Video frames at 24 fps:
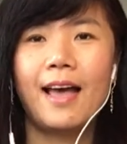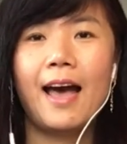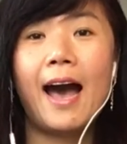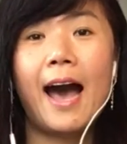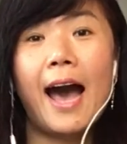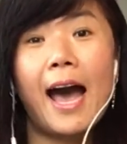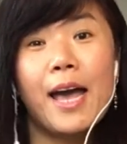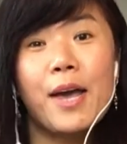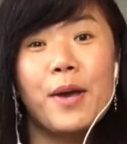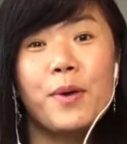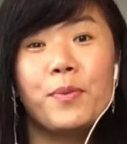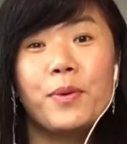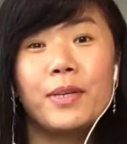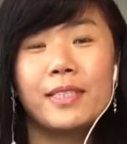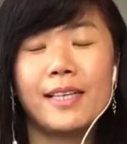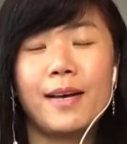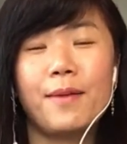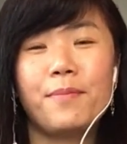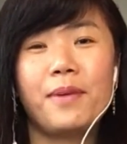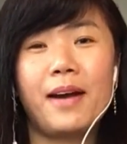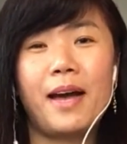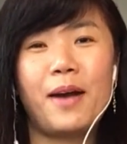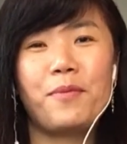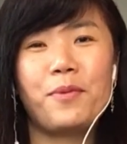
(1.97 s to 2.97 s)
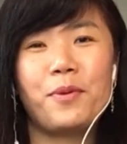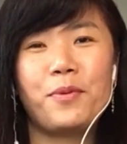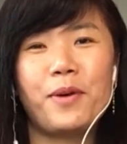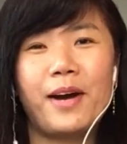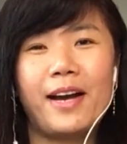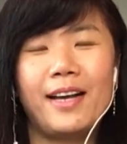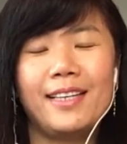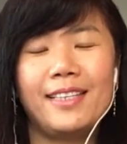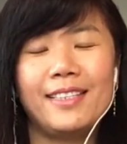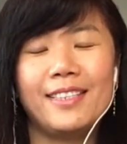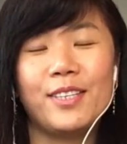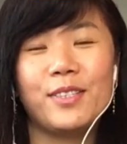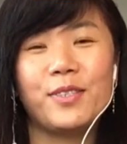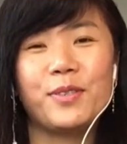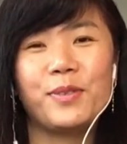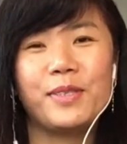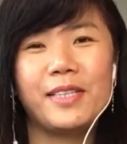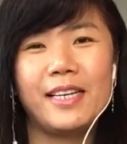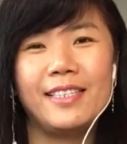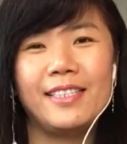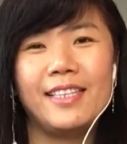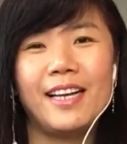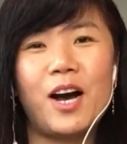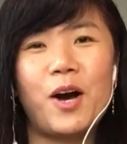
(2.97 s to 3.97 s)
Hi, what's up everyone? It's
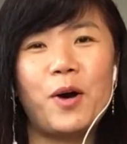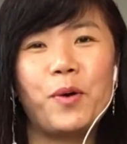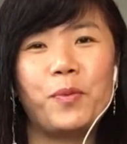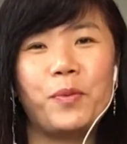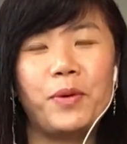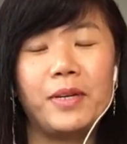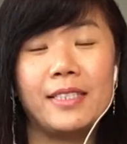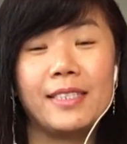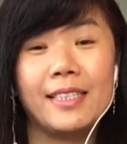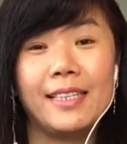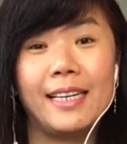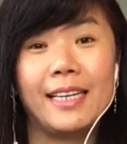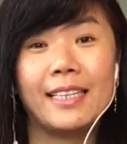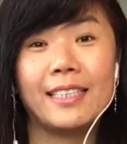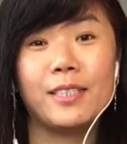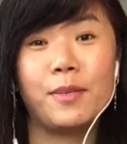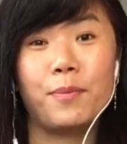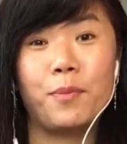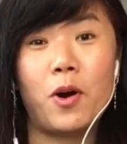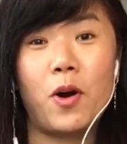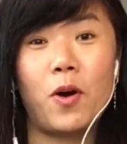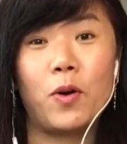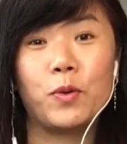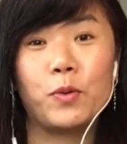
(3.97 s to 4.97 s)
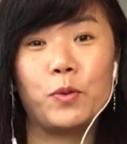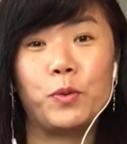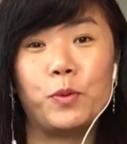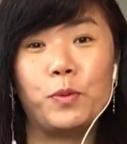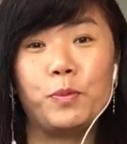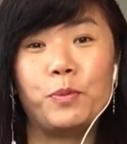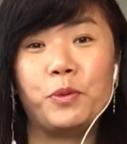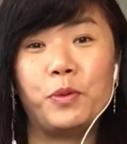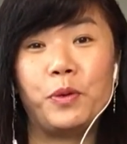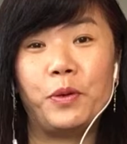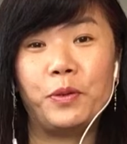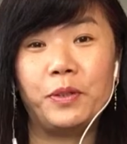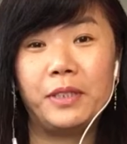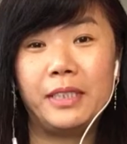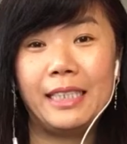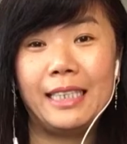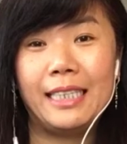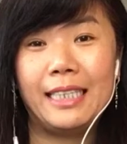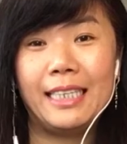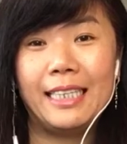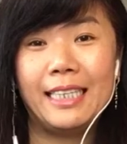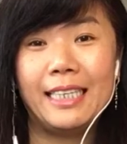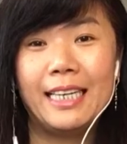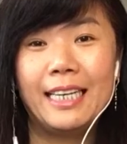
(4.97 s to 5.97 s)
Susan Zhang with Luxembourg Group
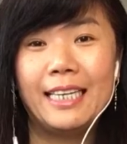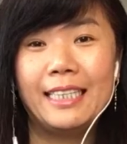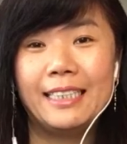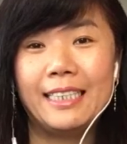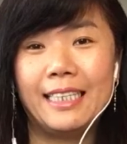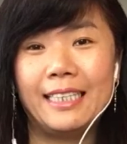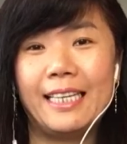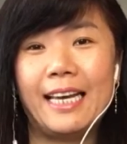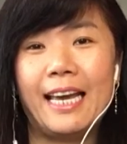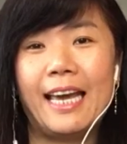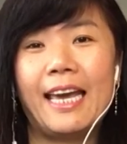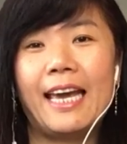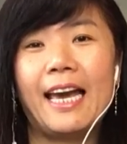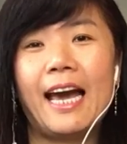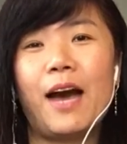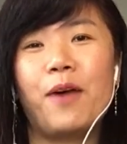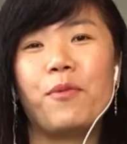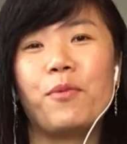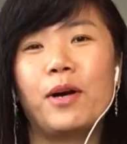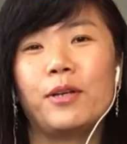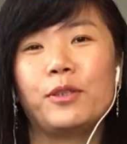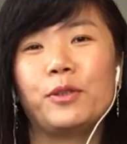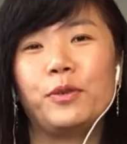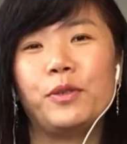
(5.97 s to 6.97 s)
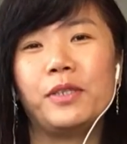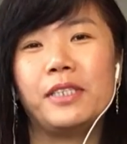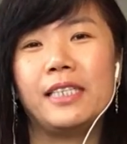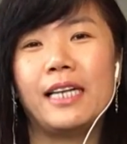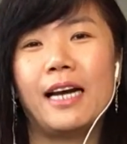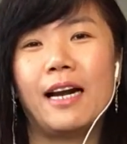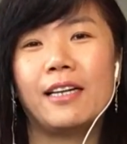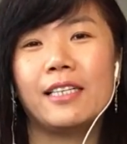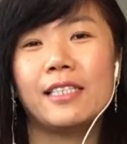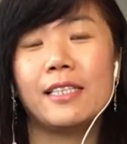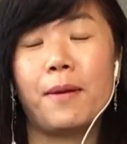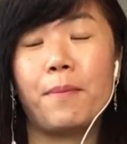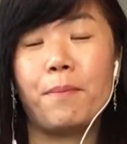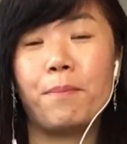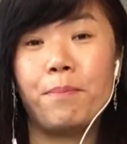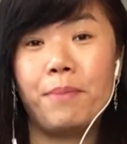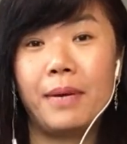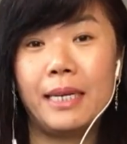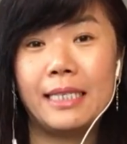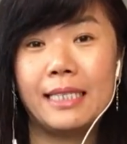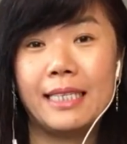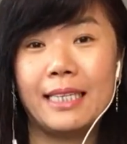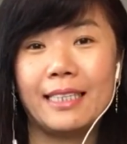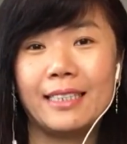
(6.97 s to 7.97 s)
Realty. Today I want to share some
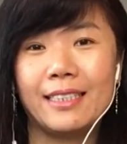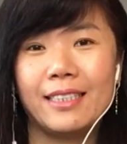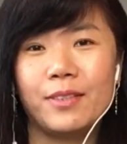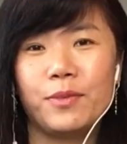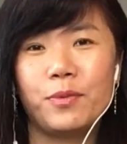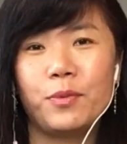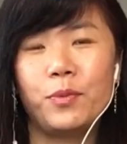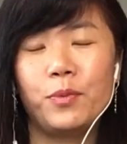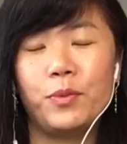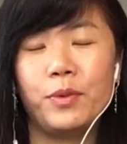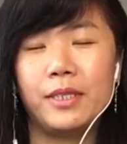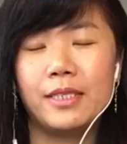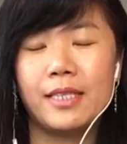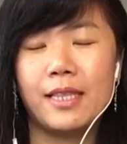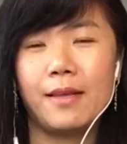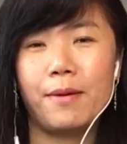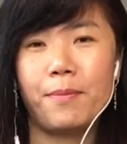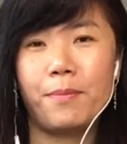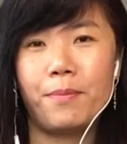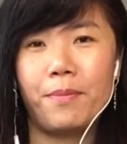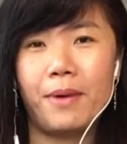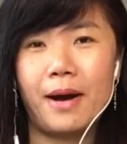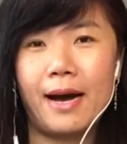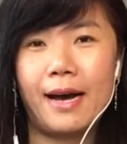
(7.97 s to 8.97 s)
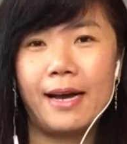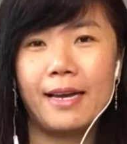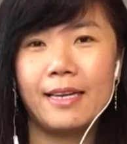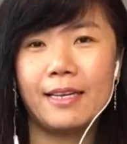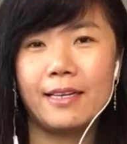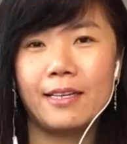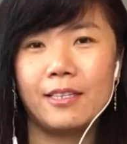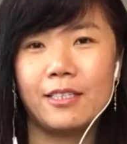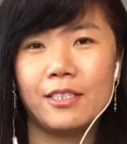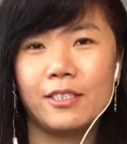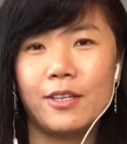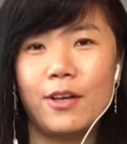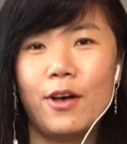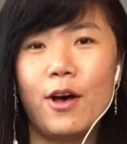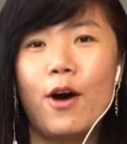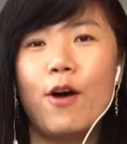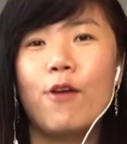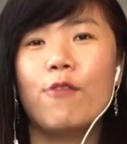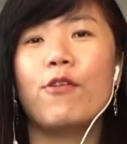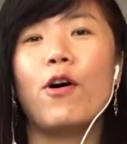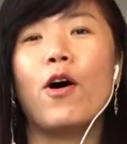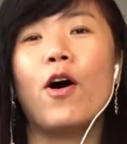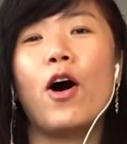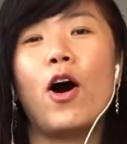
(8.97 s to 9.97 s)
basics with the buyers
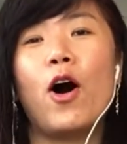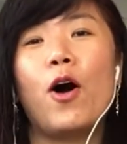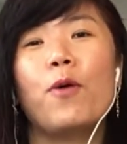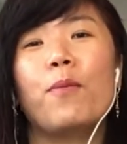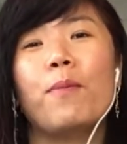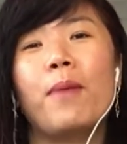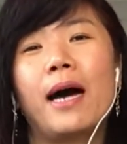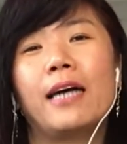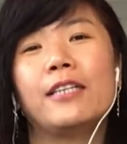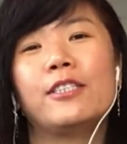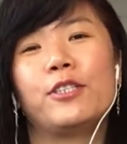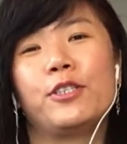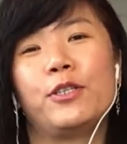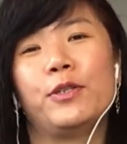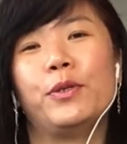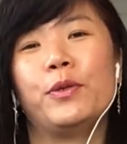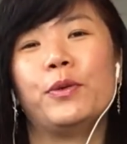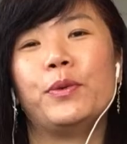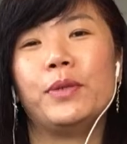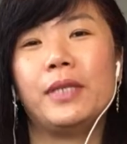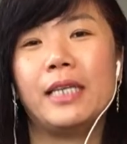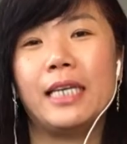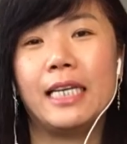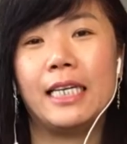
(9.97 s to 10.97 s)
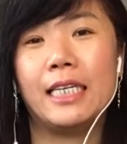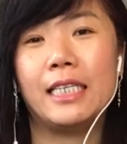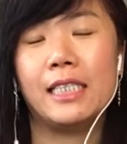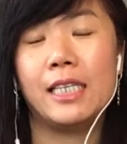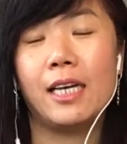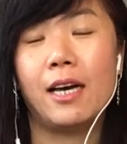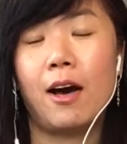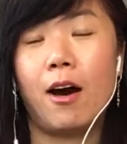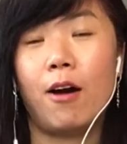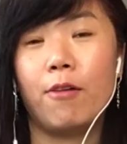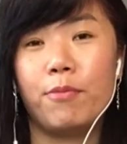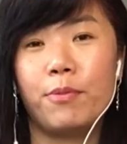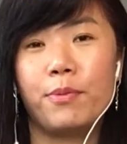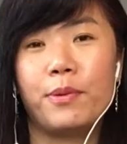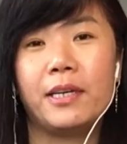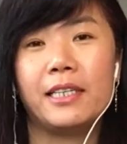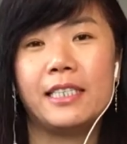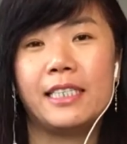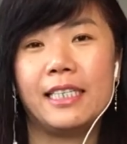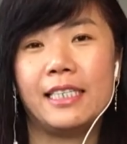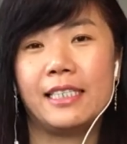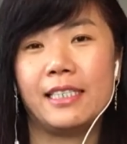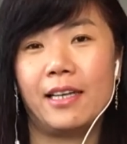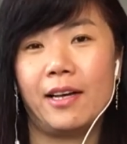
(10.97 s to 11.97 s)
for how much do you need of
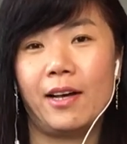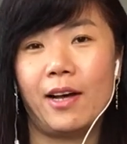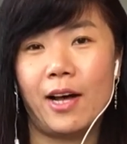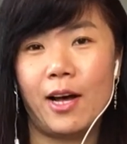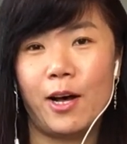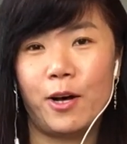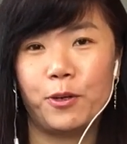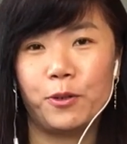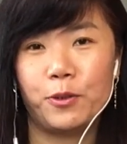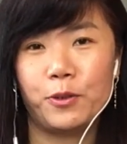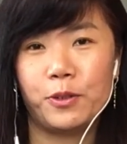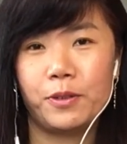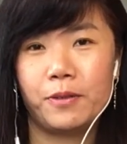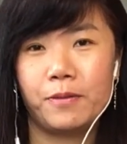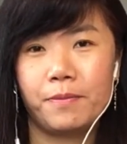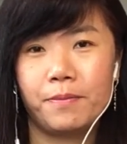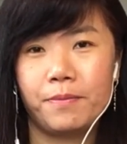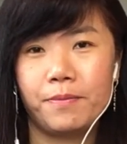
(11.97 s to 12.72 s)
purchase a house.